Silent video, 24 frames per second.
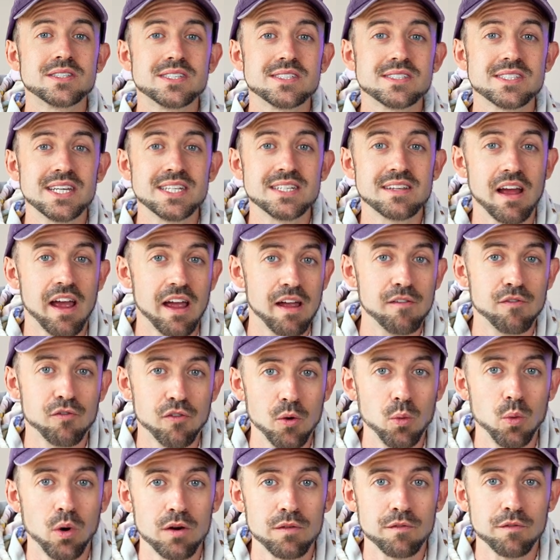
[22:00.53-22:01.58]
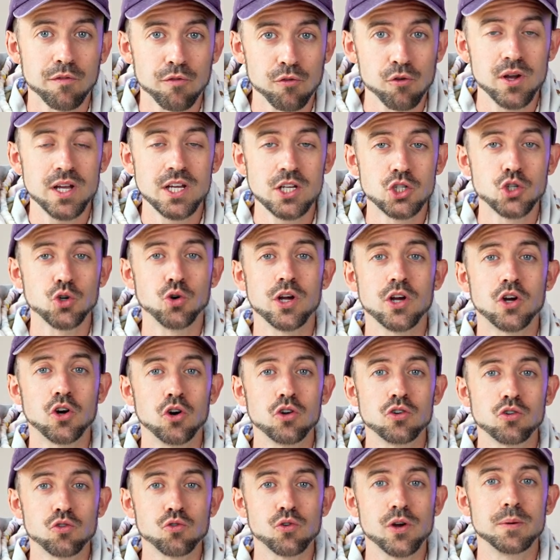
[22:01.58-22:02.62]
to send everyone free
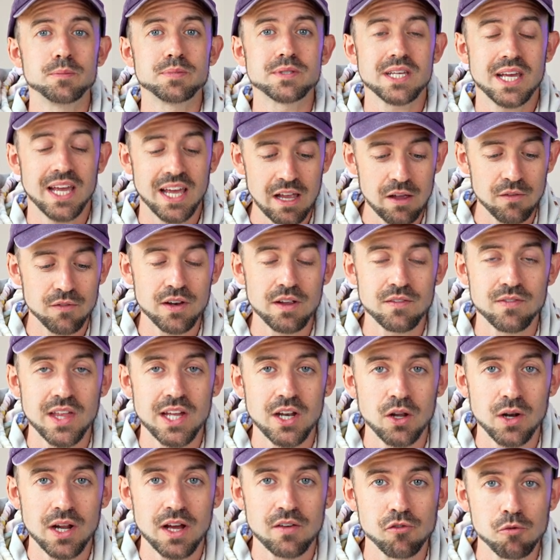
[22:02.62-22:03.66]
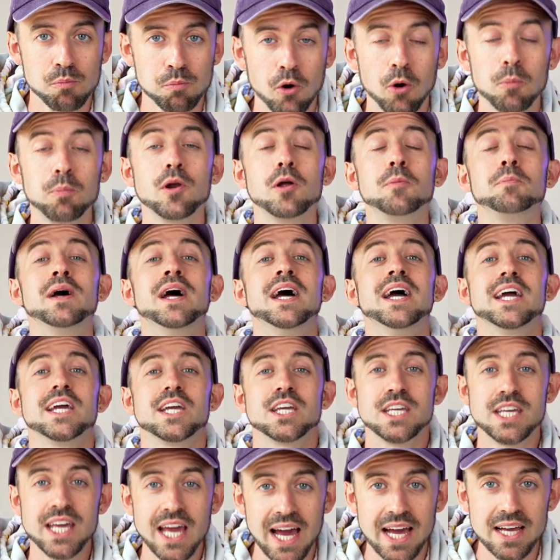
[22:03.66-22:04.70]
Joy-Con grips even if they don't have a problem?
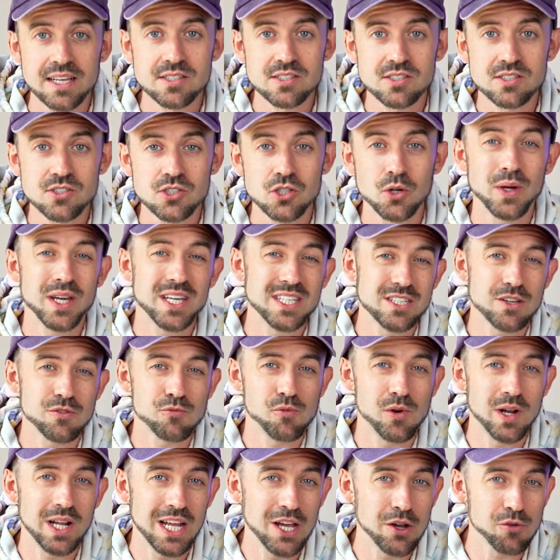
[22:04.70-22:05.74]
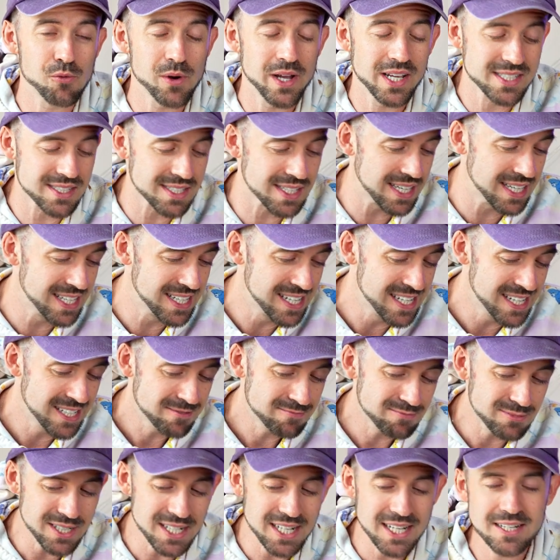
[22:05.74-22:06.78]
Yes. So is it really a risk?
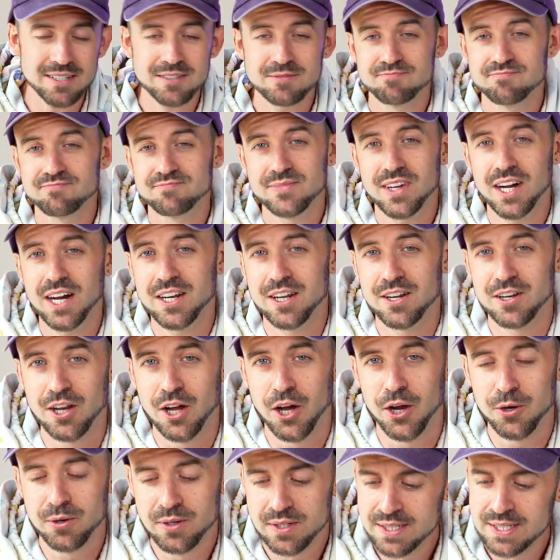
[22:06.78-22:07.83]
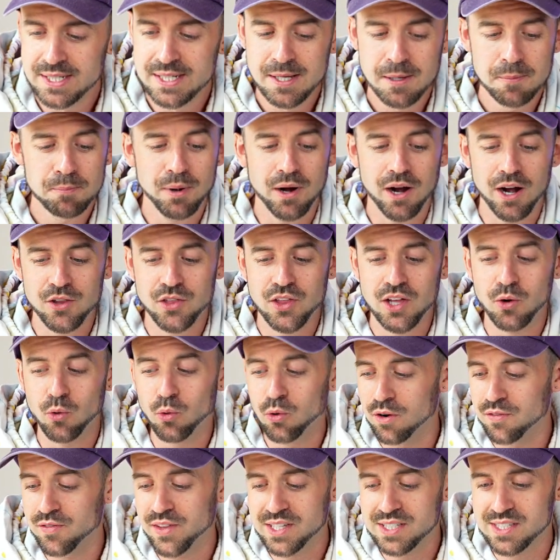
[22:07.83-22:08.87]
I don't know. But I think
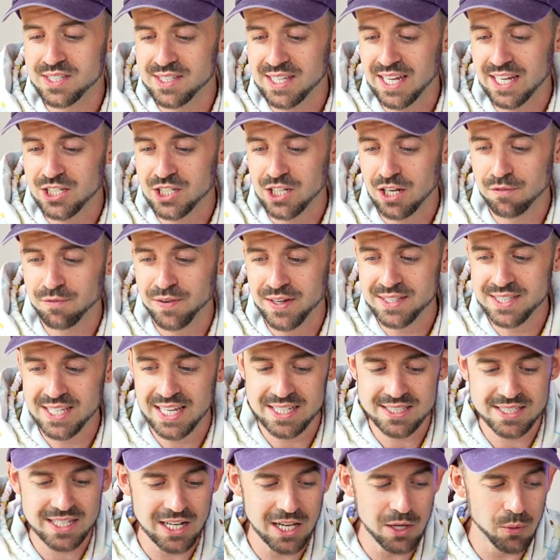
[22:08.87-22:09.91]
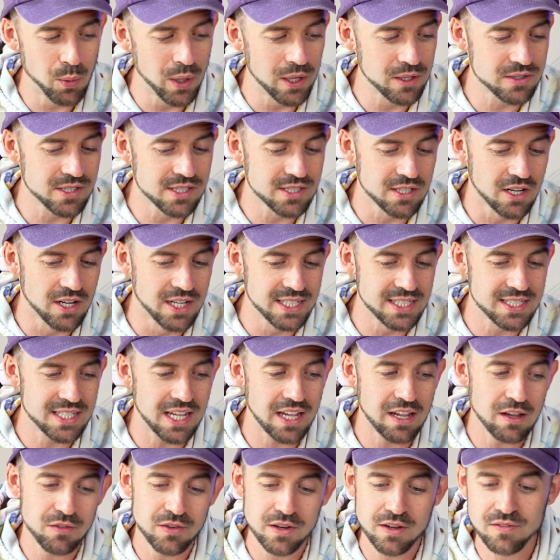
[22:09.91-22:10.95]
all of this is actually fantastically well designed,
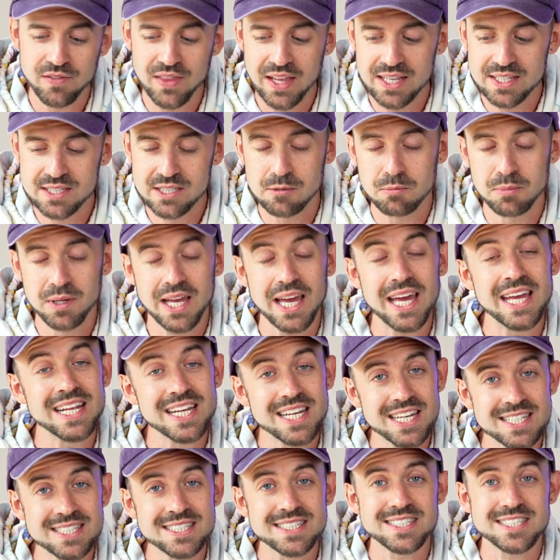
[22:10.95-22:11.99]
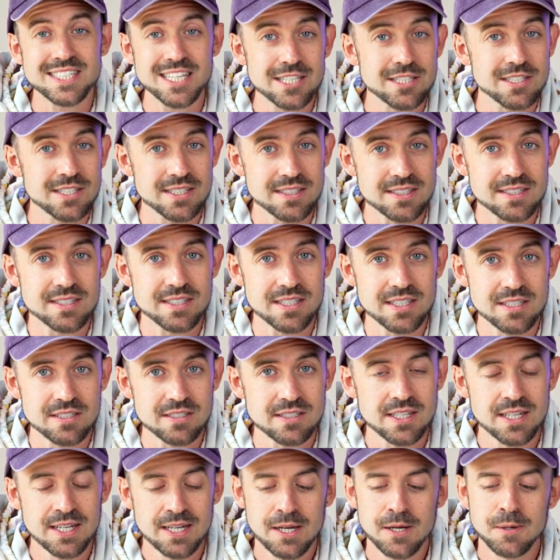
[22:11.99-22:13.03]
even if there's some inconsistencies